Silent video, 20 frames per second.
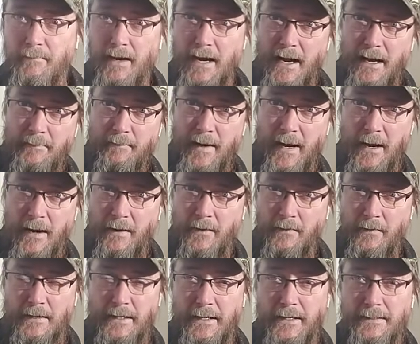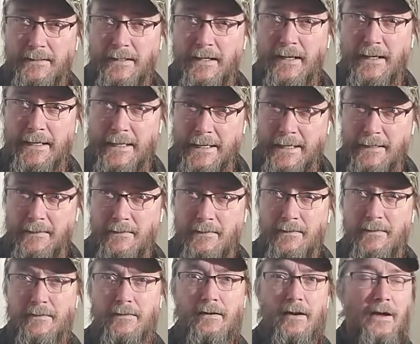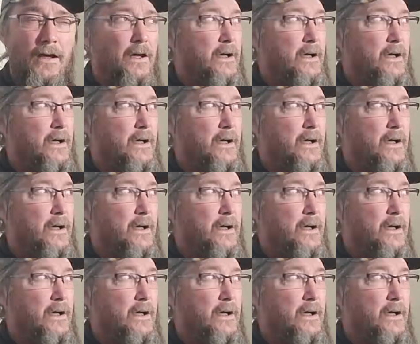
my panel is an Eaton